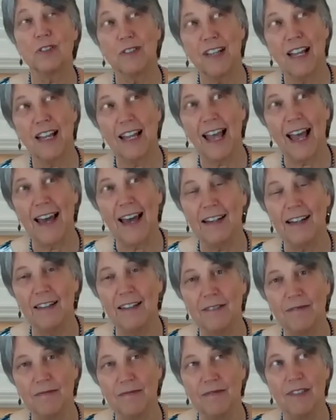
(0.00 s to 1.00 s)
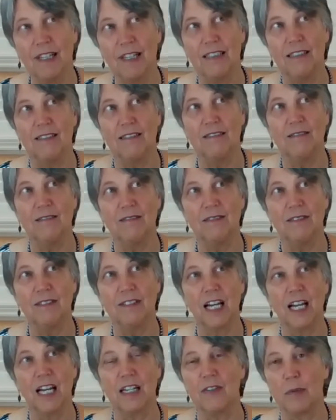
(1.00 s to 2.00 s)
had a
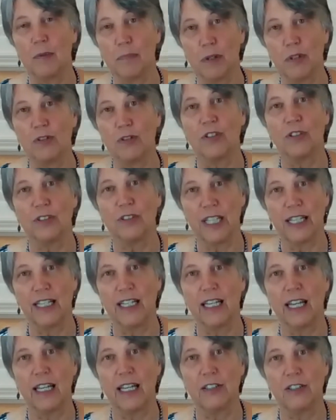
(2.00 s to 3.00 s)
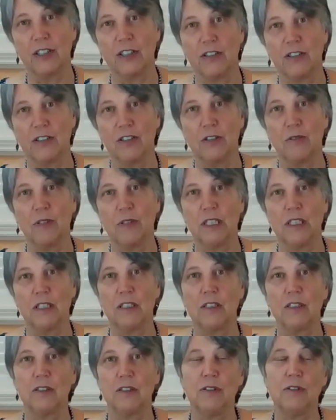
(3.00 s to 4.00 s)
kind of a personal dedication to
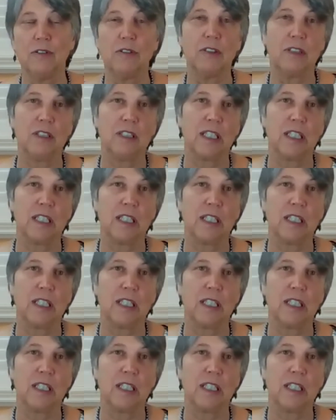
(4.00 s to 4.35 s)
include